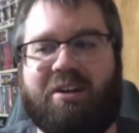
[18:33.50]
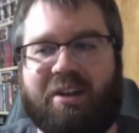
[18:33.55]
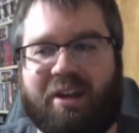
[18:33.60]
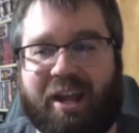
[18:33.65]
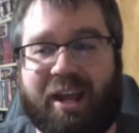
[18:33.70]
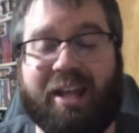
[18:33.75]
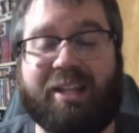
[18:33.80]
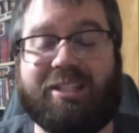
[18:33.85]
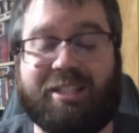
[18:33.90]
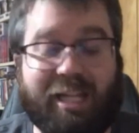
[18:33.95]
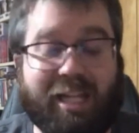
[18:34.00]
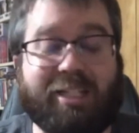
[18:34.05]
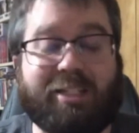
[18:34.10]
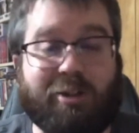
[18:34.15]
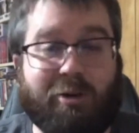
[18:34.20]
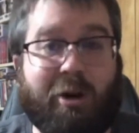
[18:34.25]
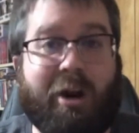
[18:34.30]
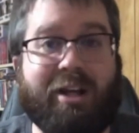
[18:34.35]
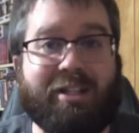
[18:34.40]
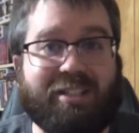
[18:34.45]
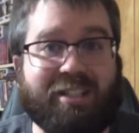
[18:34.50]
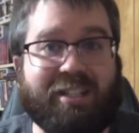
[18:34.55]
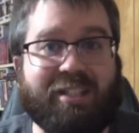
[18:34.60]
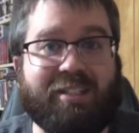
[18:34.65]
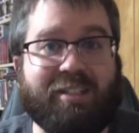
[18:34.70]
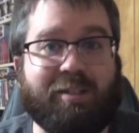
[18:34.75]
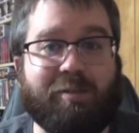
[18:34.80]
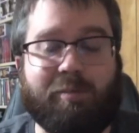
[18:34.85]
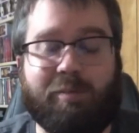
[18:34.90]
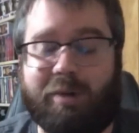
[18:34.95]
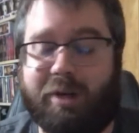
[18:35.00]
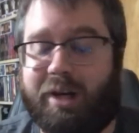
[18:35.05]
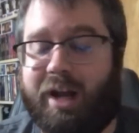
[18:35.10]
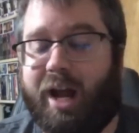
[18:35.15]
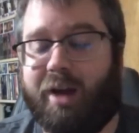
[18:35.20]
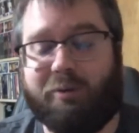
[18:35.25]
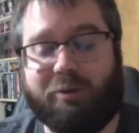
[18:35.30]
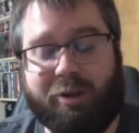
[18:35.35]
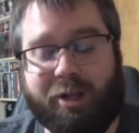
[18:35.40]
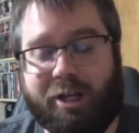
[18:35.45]
It's crazy, but I
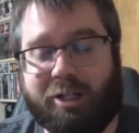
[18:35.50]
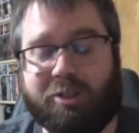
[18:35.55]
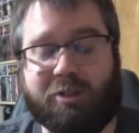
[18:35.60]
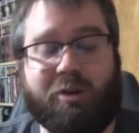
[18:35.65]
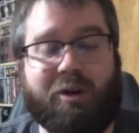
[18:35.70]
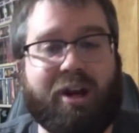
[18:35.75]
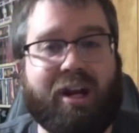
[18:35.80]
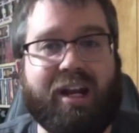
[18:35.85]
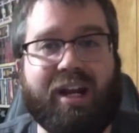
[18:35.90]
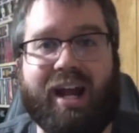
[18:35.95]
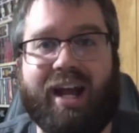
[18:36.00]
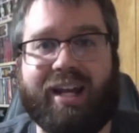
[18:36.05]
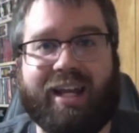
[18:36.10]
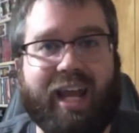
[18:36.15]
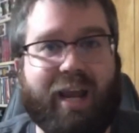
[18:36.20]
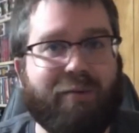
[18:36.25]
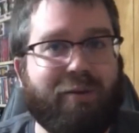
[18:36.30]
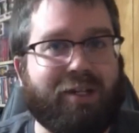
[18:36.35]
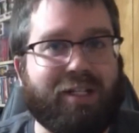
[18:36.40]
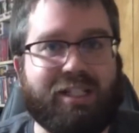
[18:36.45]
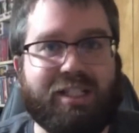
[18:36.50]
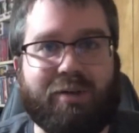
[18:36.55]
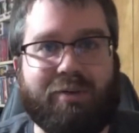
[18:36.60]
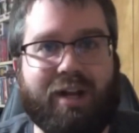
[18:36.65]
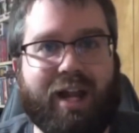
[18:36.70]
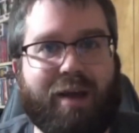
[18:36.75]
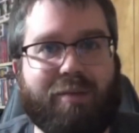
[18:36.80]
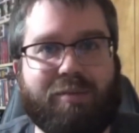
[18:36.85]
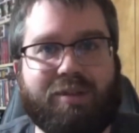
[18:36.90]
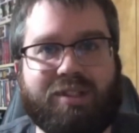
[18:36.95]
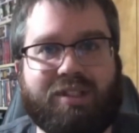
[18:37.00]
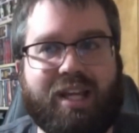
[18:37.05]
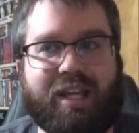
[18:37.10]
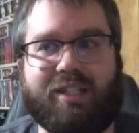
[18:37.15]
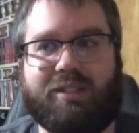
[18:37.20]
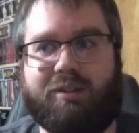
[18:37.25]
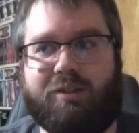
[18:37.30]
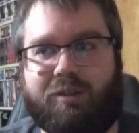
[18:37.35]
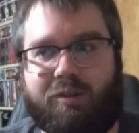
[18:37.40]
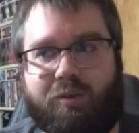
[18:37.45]
really enjoyed it. I can't wait to see what happens
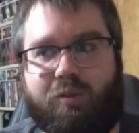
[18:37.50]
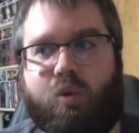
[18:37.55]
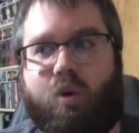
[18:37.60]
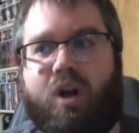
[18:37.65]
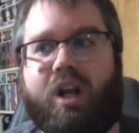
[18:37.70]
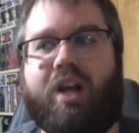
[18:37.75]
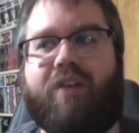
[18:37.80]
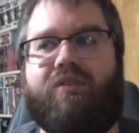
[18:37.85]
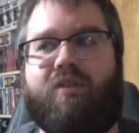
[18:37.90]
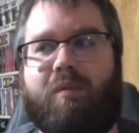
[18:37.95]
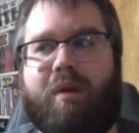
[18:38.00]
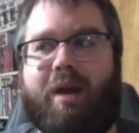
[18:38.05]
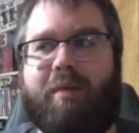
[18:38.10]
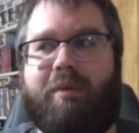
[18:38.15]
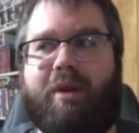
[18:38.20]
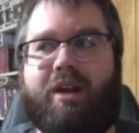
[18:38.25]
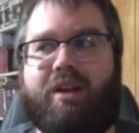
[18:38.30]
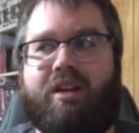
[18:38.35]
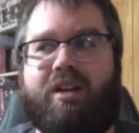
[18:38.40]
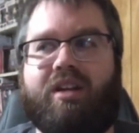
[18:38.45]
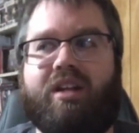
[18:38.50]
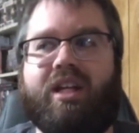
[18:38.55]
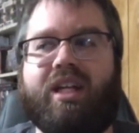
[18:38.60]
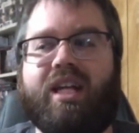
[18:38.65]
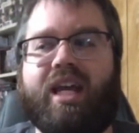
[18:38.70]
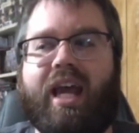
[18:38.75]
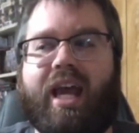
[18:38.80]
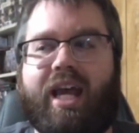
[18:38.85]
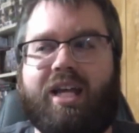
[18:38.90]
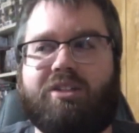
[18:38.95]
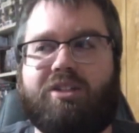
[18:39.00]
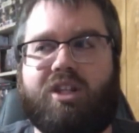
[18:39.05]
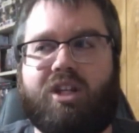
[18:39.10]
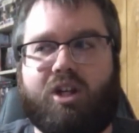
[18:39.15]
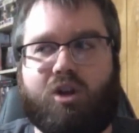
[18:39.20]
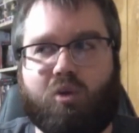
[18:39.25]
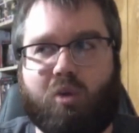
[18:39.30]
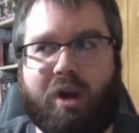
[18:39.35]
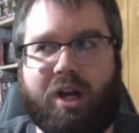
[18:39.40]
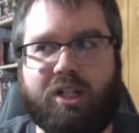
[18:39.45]
next. The What If, in my opinion, has done a
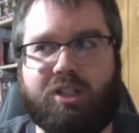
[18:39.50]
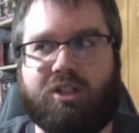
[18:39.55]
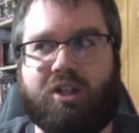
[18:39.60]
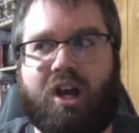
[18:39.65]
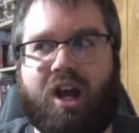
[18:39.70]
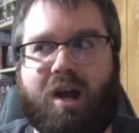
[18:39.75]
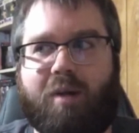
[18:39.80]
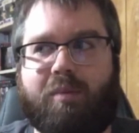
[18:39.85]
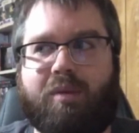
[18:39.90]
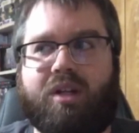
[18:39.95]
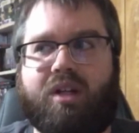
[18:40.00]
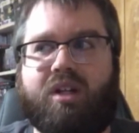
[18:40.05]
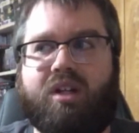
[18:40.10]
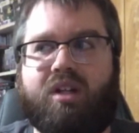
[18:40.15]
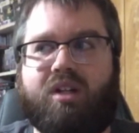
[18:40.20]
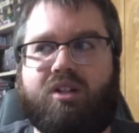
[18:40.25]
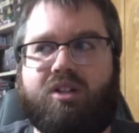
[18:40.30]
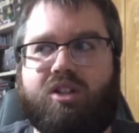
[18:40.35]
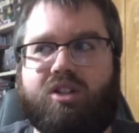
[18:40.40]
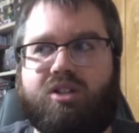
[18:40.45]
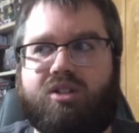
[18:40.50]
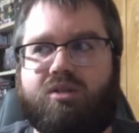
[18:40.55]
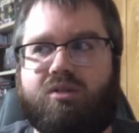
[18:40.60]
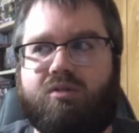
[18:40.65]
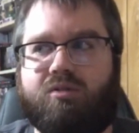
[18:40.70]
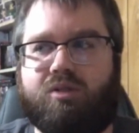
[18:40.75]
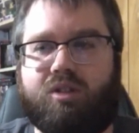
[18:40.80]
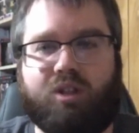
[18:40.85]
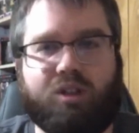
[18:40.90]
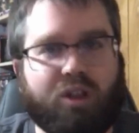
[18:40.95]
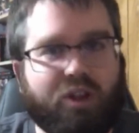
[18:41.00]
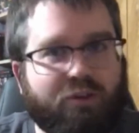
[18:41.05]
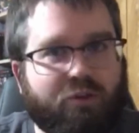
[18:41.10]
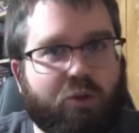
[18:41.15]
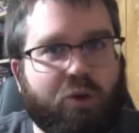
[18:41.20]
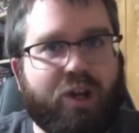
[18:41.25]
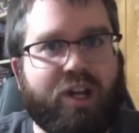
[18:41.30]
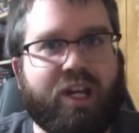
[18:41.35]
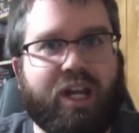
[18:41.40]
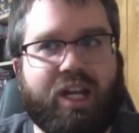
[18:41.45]
great job just
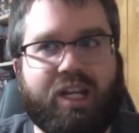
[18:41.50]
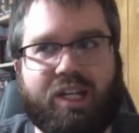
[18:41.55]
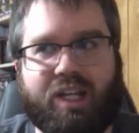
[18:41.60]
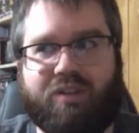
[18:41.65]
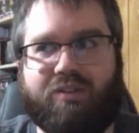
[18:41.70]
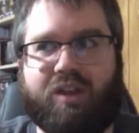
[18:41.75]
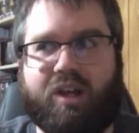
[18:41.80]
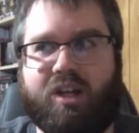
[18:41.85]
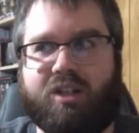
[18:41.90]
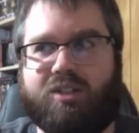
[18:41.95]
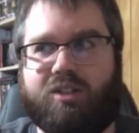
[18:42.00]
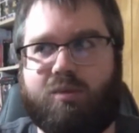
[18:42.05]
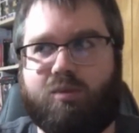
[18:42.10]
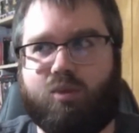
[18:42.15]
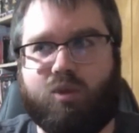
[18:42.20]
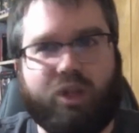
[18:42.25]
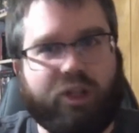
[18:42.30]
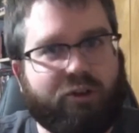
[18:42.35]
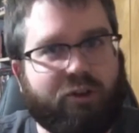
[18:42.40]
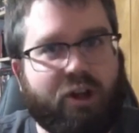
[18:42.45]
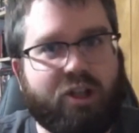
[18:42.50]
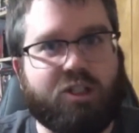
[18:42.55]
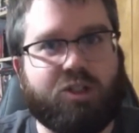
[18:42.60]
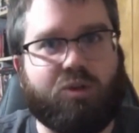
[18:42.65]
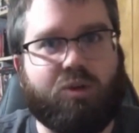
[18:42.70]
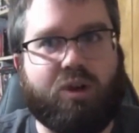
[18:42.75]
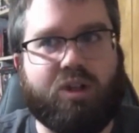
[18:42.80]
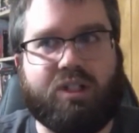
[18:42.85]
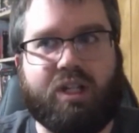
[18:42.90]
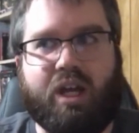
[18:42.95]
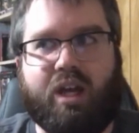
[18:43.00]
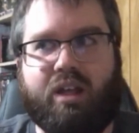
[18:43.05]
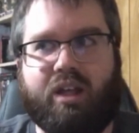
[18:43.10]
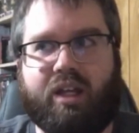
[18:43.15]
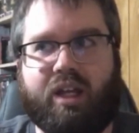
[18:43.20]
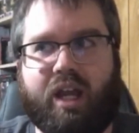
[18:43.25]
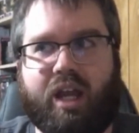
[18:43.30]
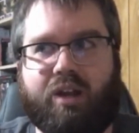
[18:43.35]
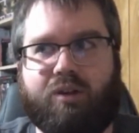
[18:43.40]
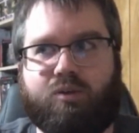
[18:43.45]
delivering and giving us some really great
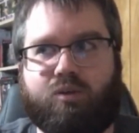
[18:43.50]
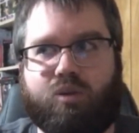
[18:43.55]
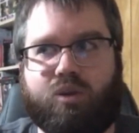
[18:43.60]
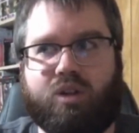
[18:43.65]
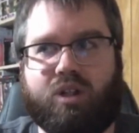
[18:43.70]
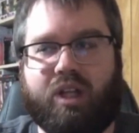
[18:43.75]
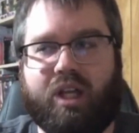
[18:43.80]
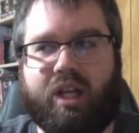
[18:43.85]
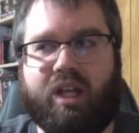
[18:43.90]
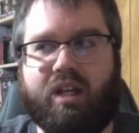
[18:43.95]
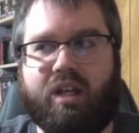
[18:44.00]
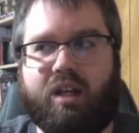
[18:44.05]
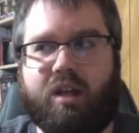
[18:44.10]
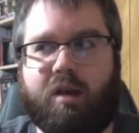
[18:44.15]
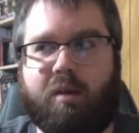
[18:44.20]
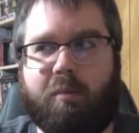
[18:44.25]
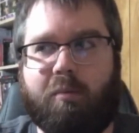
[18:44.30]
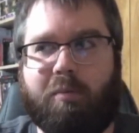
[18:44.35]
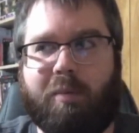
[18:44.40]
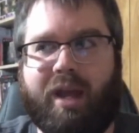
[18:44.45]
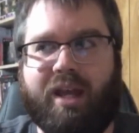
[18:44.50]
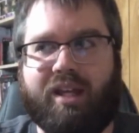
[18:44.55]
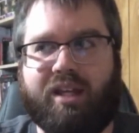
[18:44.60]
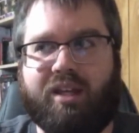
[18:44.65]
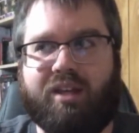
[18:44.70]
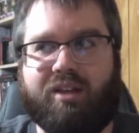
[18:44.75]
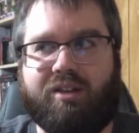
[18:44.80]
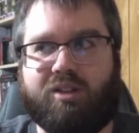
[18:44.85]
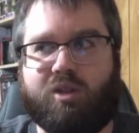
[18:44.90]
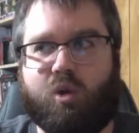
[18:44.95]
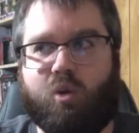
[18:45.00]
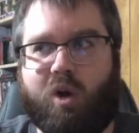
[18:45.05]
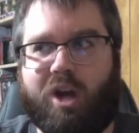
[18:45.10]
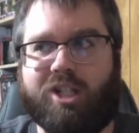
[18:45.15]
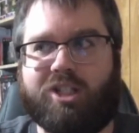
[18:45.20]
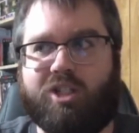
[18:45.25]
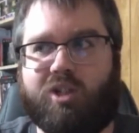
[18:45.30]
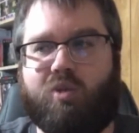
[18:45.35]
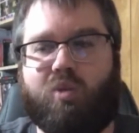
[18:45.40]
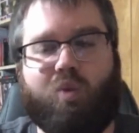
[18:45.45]
storytelling and really making us
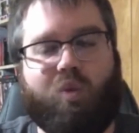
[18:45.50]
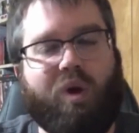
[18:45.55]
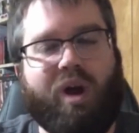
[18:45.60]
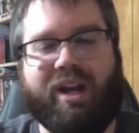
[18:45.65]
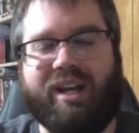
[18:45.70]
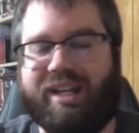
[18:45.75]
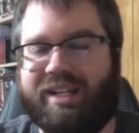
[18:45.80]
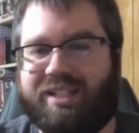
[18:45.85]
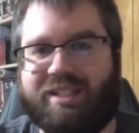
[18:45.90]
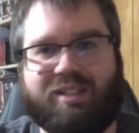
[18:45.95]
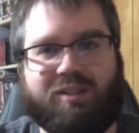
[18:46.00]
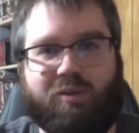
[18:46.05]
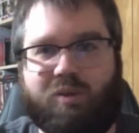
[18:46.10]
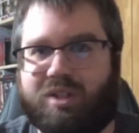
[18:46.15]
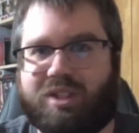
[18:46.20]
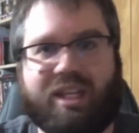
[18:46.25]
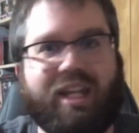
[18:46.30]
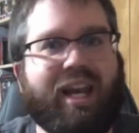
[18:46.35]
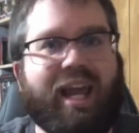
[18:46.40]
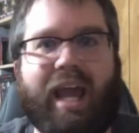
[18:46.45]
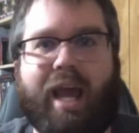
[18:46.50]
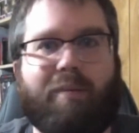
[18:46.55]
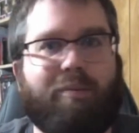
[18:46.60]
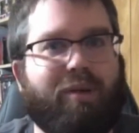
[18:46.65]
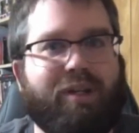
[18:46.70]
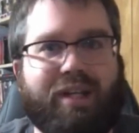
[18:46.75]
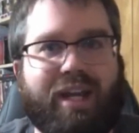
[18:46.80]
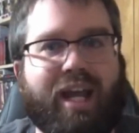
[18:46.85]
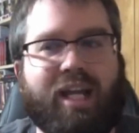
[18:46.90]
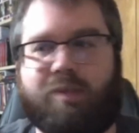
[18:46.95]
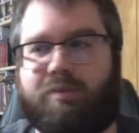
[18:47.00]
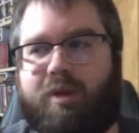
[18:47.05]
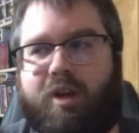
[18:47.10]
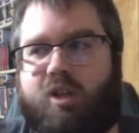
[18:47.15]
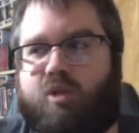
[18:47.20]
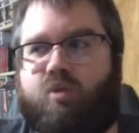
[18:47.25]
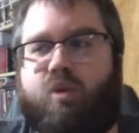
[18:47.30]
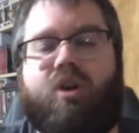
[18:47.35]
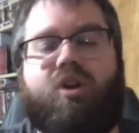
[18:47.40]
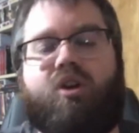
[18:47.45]
question what's going to happen next,
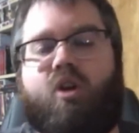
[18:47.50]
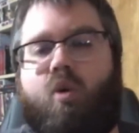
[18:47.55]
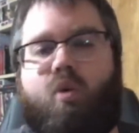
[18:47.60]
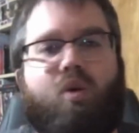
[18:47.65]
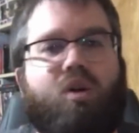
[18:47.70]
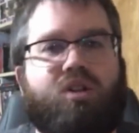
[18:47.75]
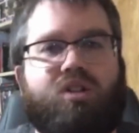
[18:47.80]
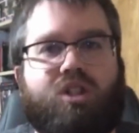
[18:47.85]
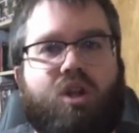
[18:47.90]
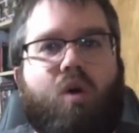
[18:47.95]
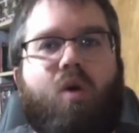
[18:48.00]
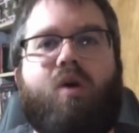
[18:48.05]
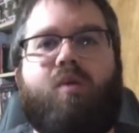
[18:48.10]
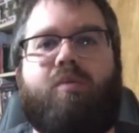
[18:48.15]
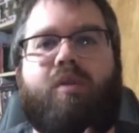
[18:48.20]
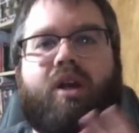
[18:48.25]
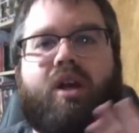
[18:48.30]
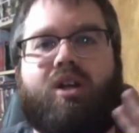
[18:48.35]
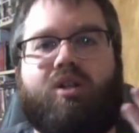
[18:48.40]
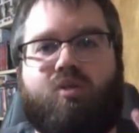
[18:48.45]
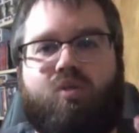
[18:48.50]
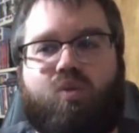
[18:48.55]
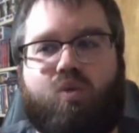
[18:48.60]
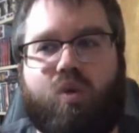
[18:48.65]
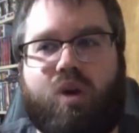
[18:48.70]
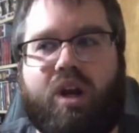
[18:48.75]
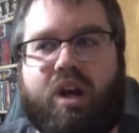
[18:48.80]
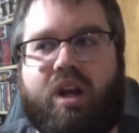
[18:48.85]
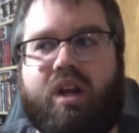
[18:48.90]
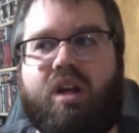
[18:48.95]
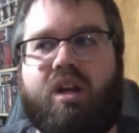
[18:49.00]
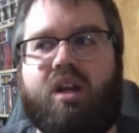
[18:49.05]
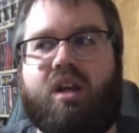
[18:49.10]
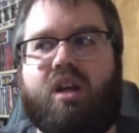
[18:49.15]
because we don't know where it's going, because we're